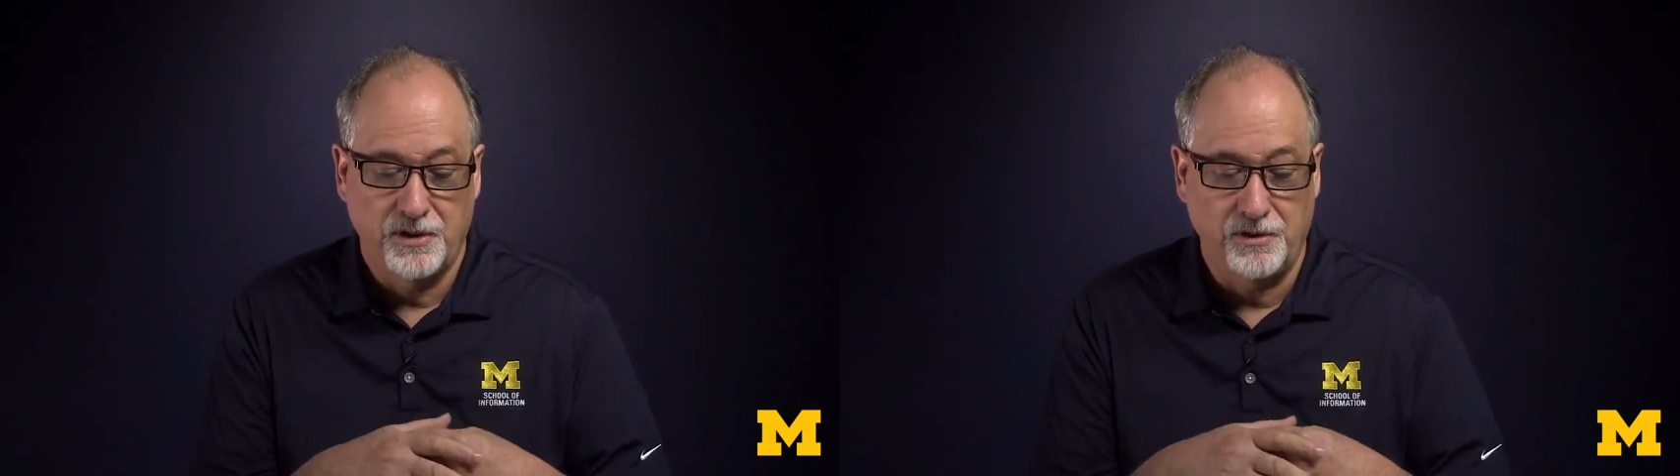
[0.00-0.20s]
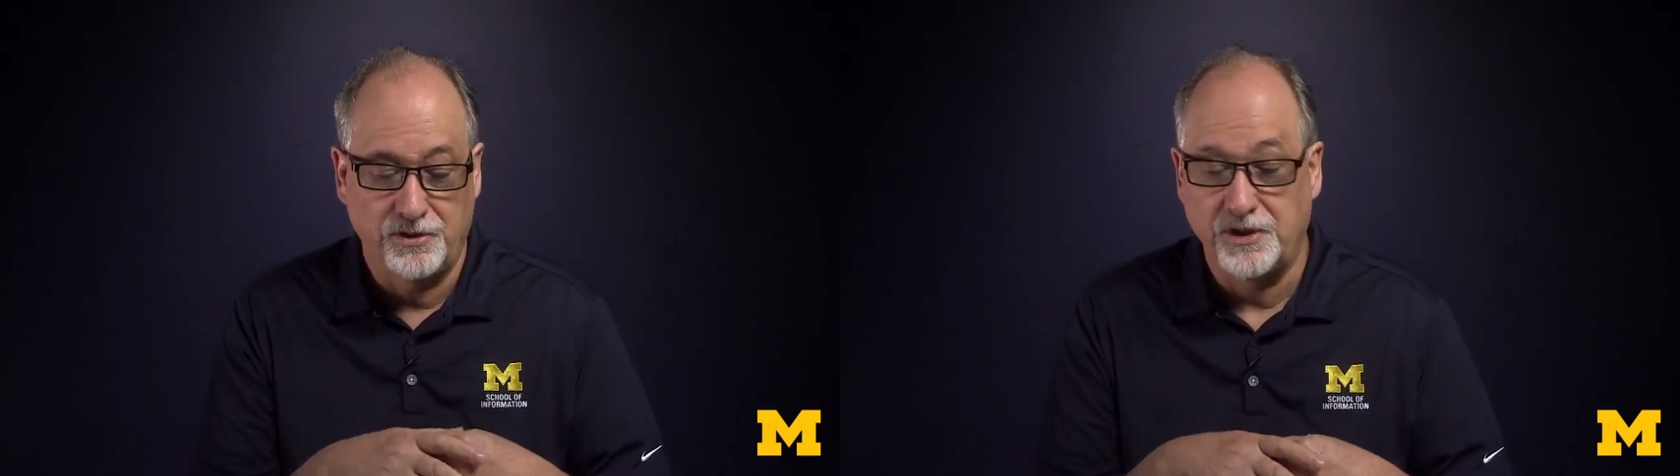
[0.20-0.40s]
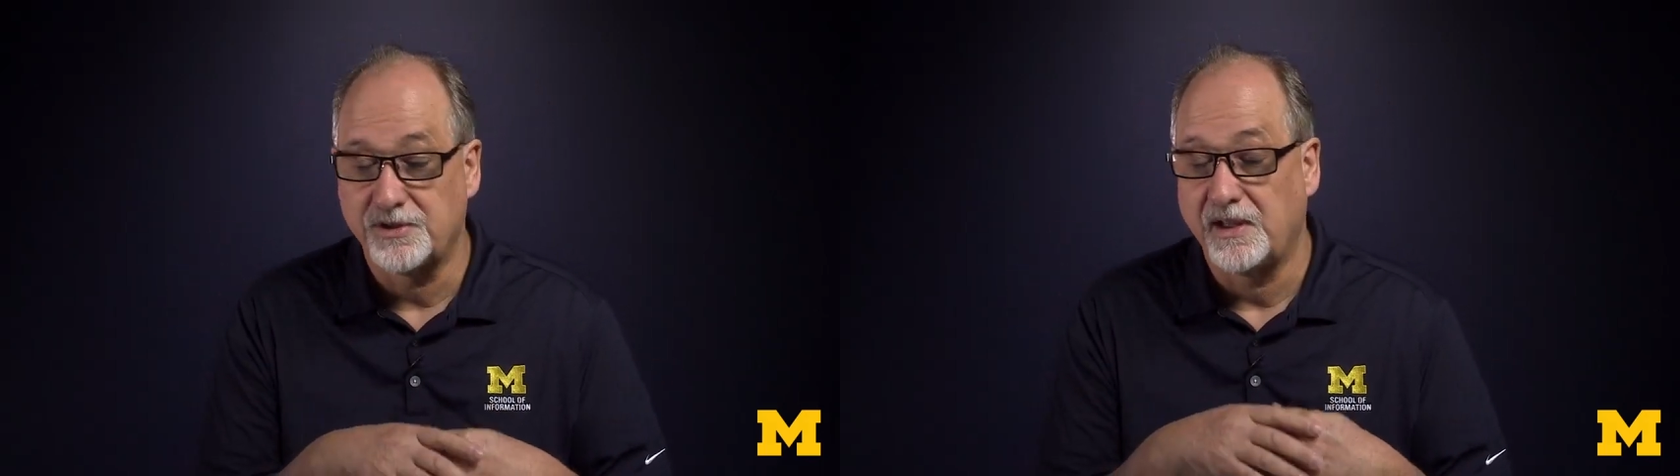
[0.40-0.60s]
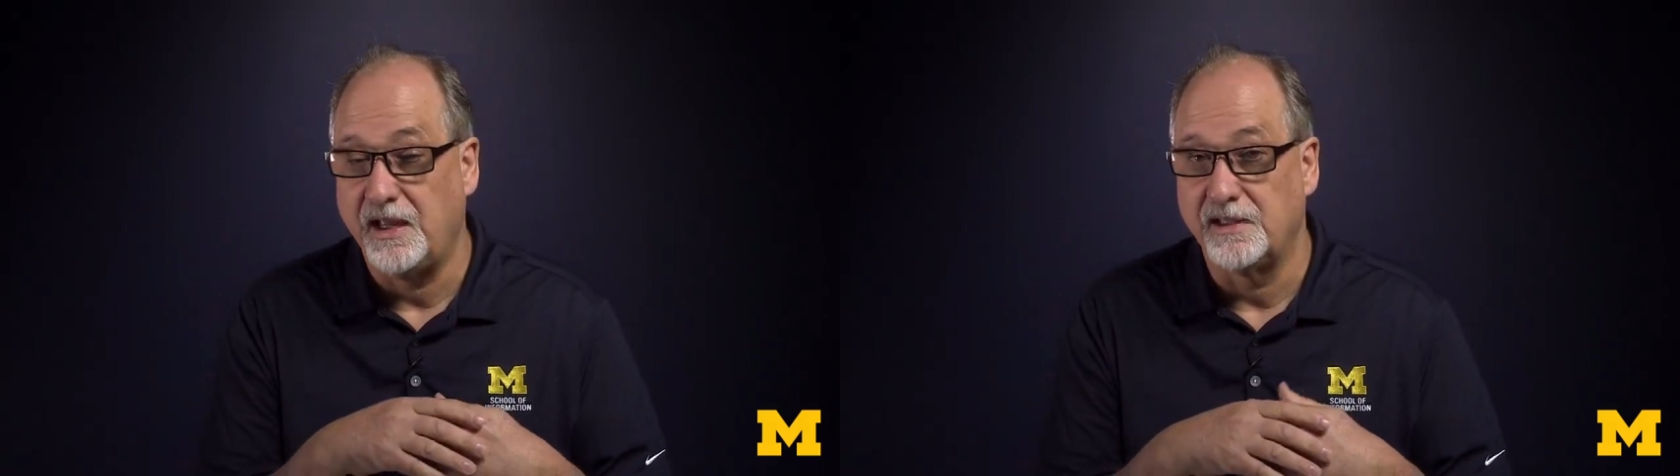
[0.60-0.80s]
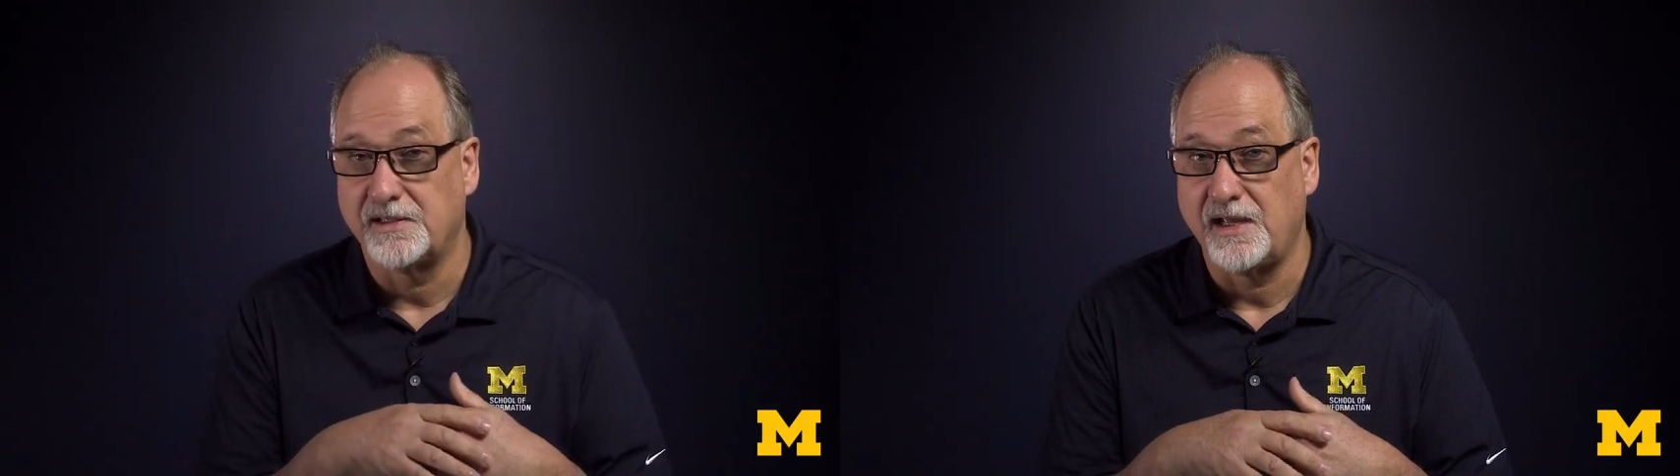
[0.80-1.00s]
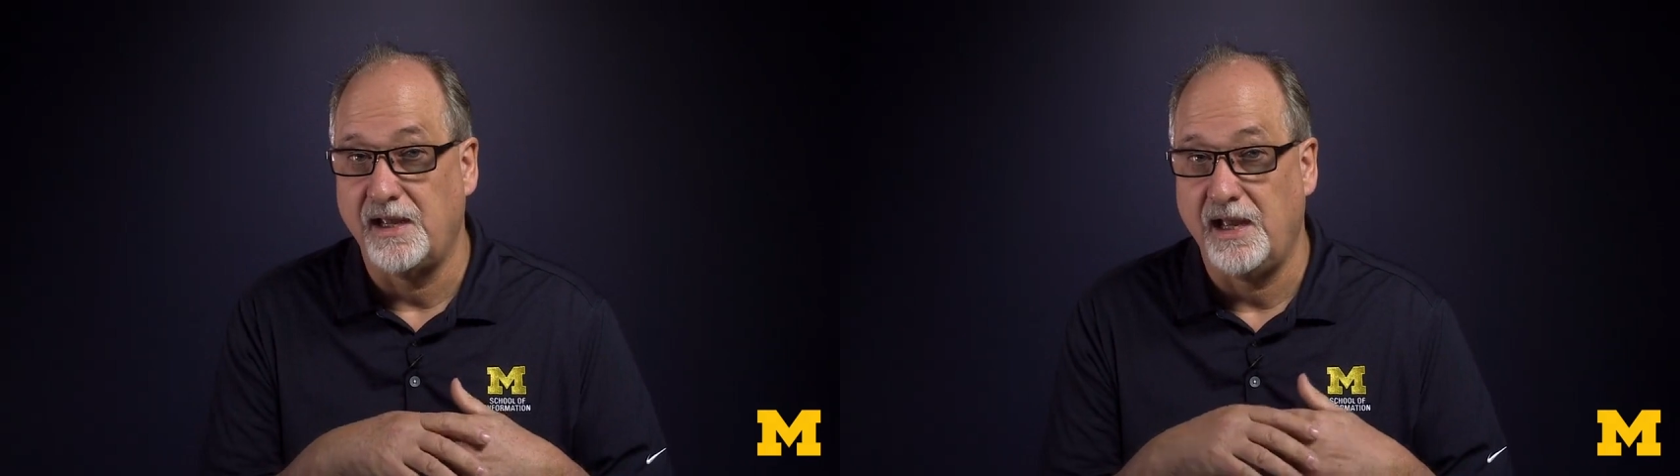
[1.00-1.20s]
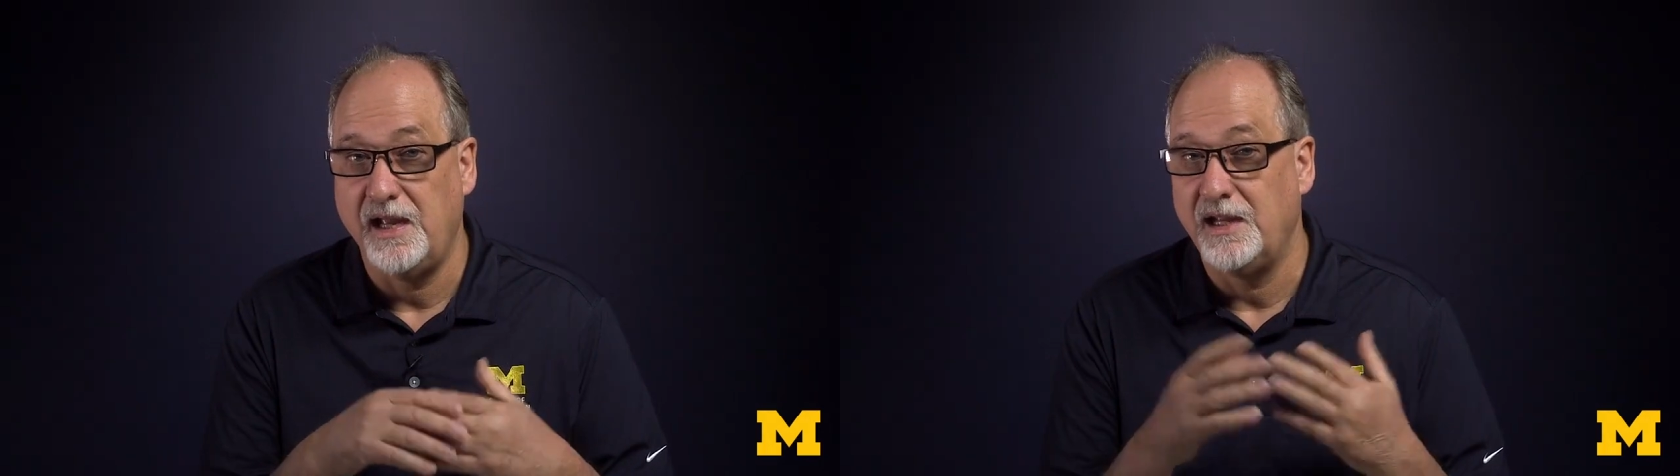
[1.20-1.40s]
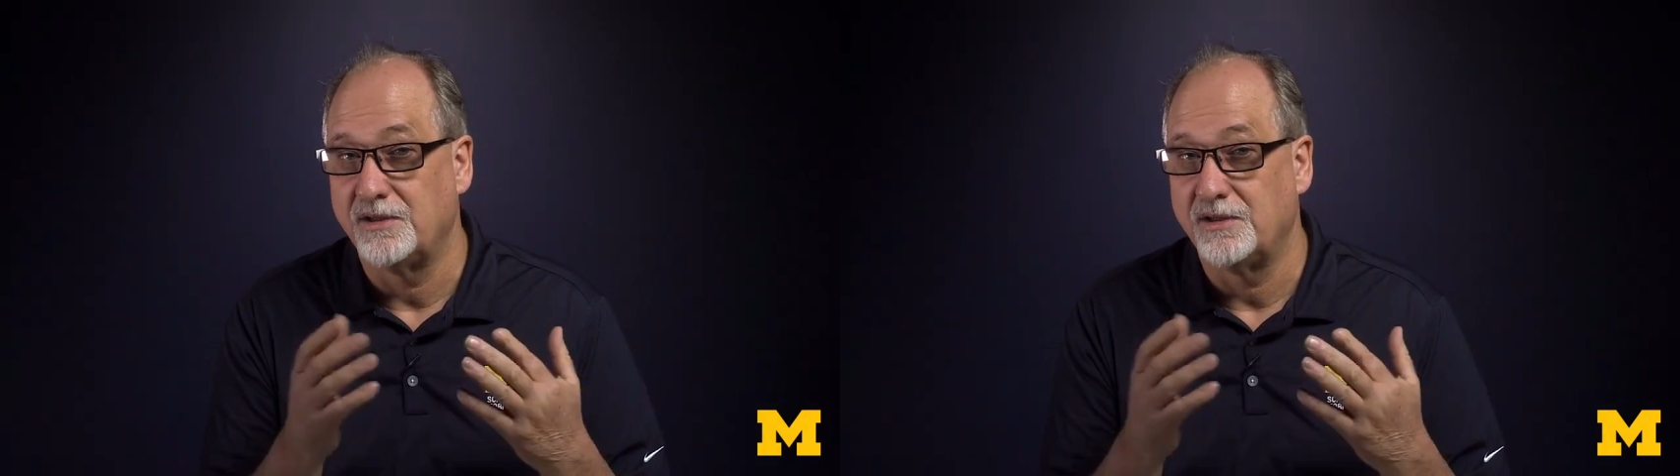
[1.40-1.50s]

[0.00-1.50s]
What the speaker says: you just can say, hey,